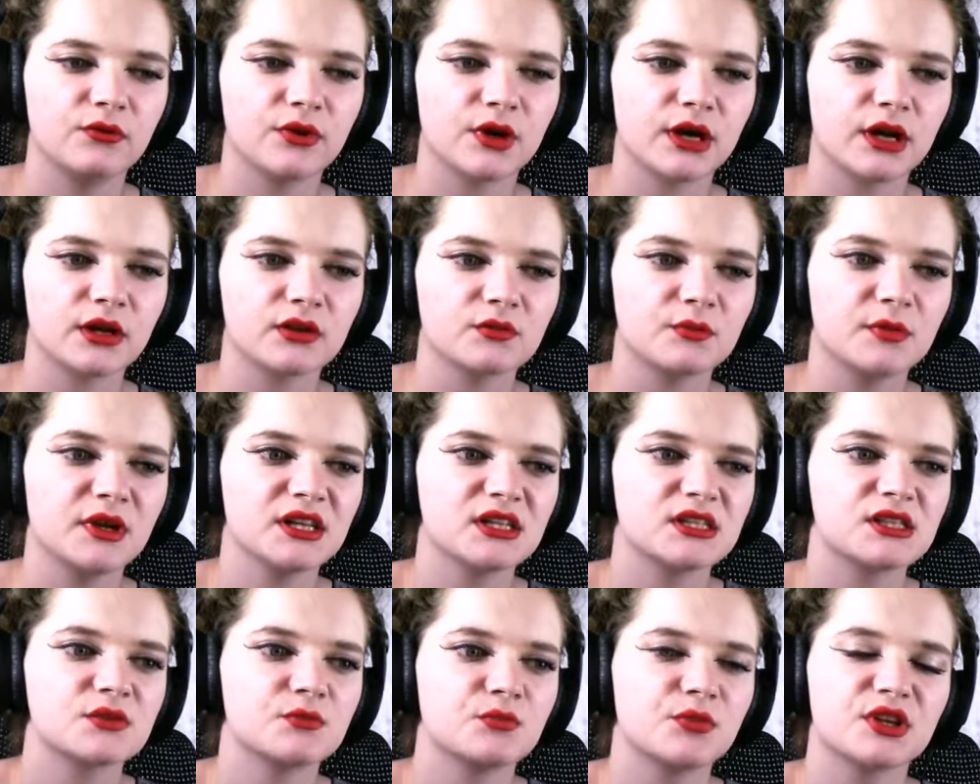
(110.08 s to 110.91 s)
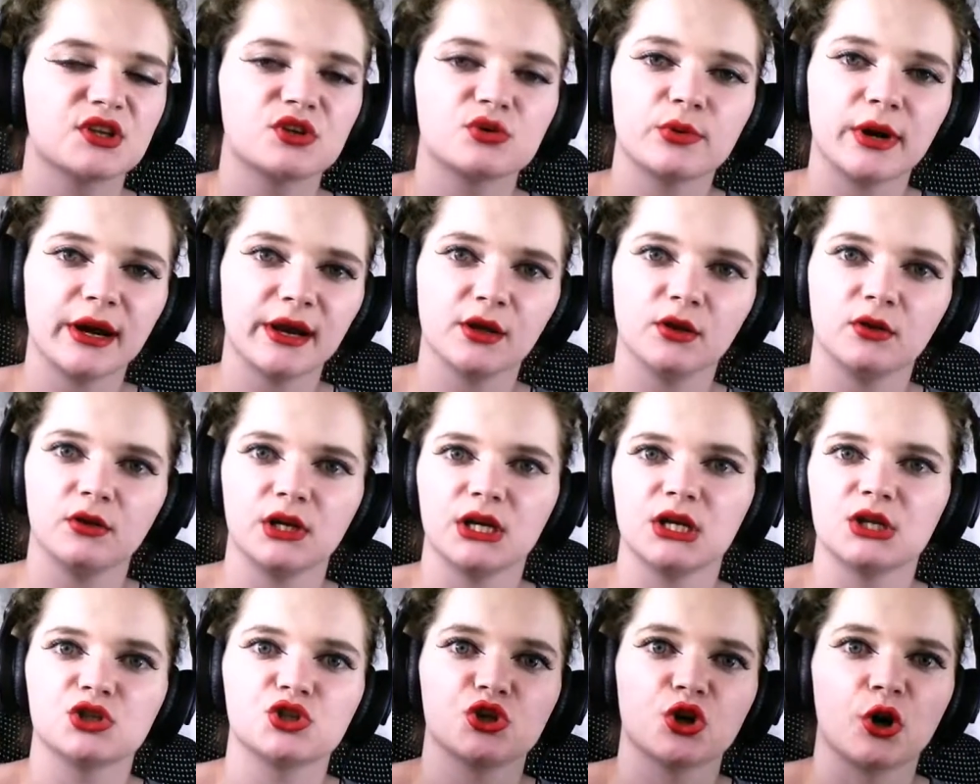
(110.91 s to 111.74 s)
Verrat means betrayal
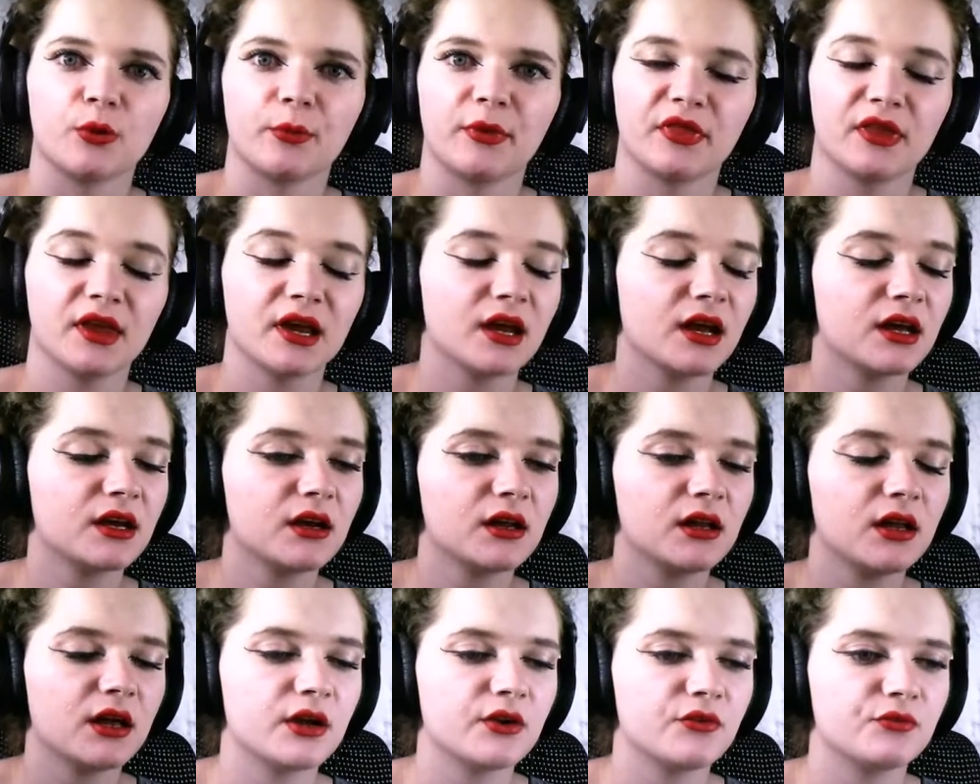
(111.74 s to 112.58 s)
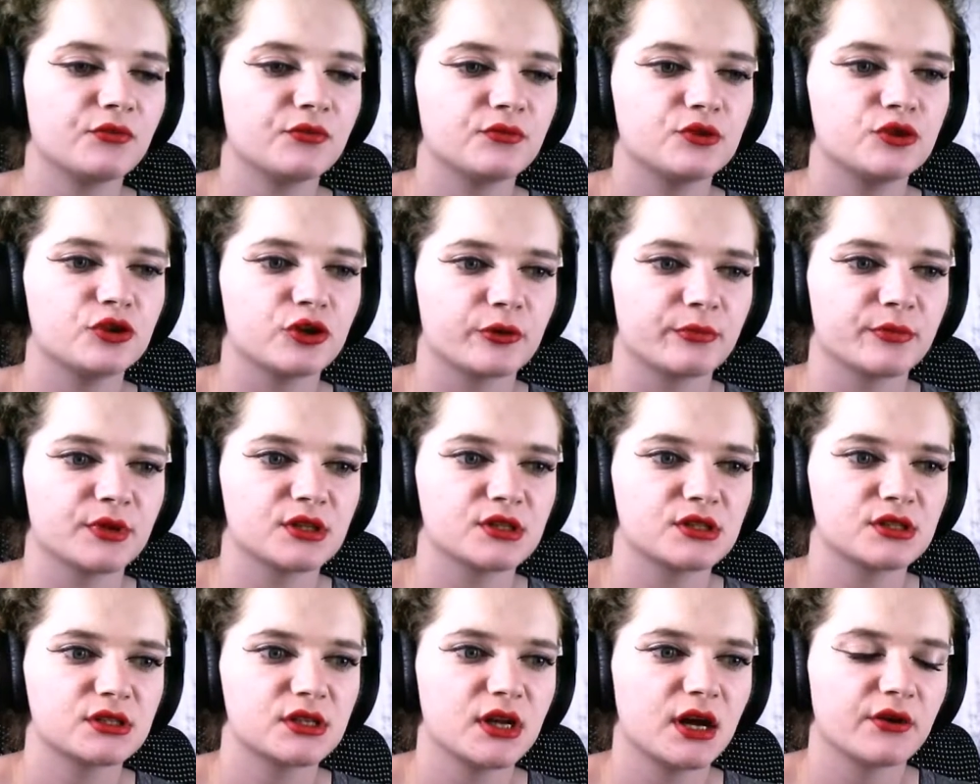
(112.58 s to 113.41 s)
in German. They got a lot of German
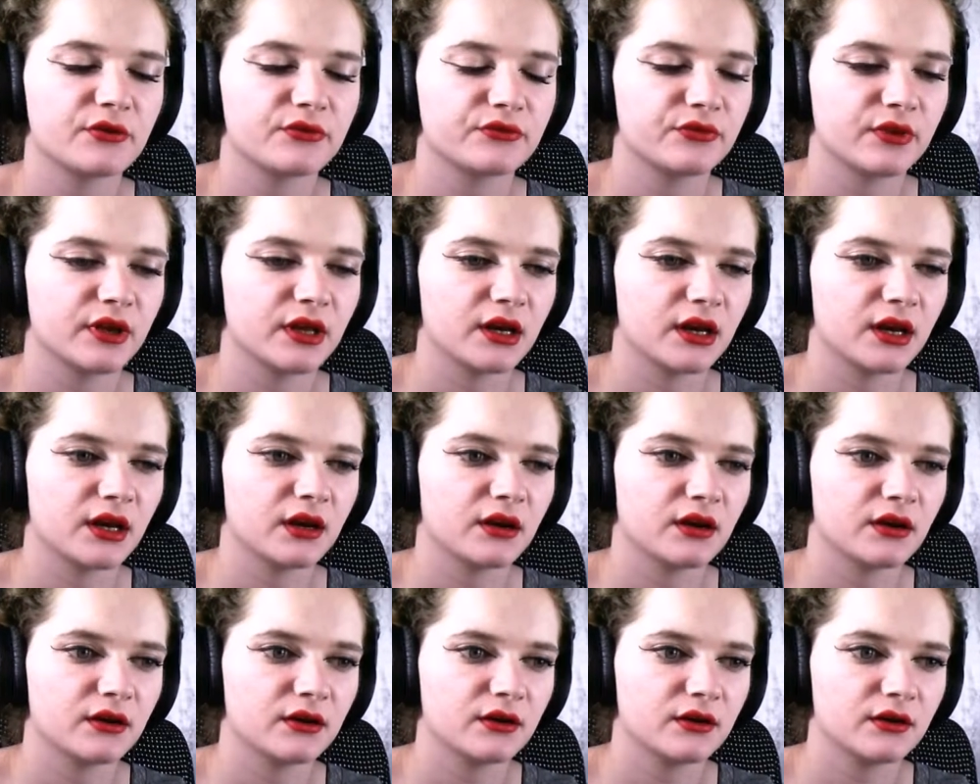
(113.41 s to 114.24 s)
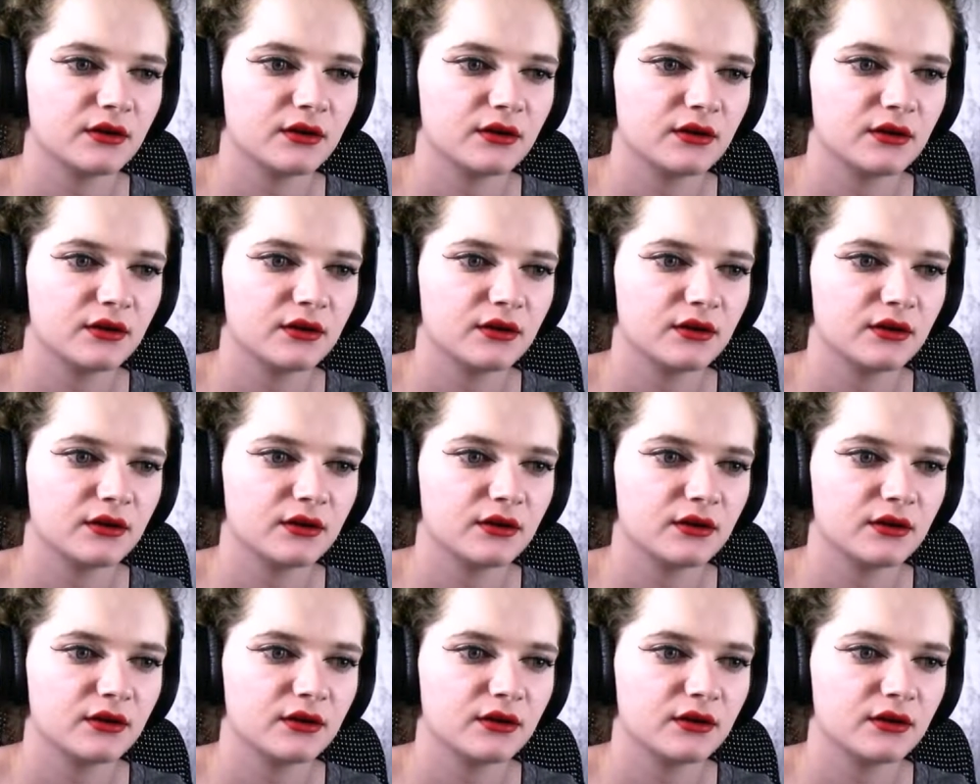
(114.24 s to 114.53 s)
stuff in here.